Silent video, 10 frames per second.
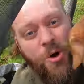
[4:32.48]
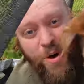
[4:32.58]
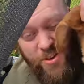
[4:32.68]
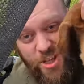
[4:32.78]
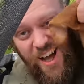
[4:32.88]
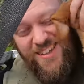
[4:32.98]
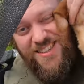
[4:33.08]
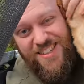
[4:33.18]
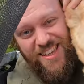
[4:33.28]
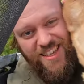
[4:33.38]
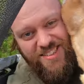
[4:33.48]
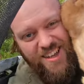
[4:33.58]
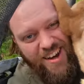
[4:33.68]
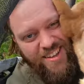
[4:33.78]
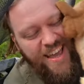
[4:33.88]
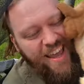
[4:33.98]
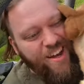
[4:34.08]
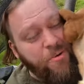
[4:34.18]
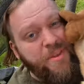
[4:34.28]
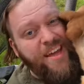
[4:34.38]
whether you'd like to see these kind of
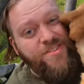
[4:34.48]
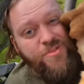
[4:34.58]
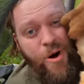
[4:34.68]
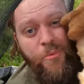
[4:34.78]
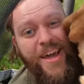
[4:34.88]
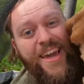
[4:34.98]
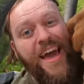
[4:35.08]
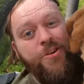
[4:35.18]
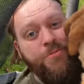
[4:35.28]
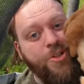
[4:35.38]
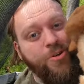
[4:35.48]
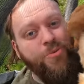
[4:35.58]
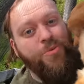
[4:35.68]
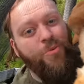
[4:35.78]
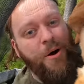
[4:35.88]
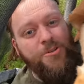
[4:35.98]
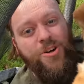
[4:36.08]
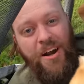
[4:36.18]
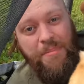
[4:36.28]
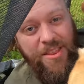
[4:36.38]
daily updates of what we're getting up to, why we're
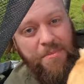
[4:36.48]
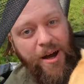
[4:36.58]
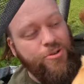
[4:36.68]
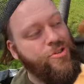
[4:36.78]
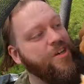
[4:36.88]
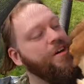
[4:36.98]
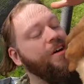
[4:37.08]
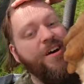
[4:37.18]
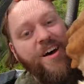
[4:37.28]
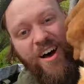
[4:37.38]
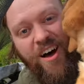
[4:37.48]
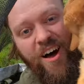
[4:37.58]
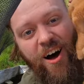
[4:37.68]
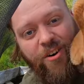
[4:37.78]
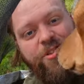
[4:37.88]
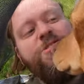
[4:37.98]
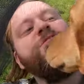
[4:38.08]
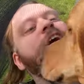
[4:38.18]
trying to make the most of this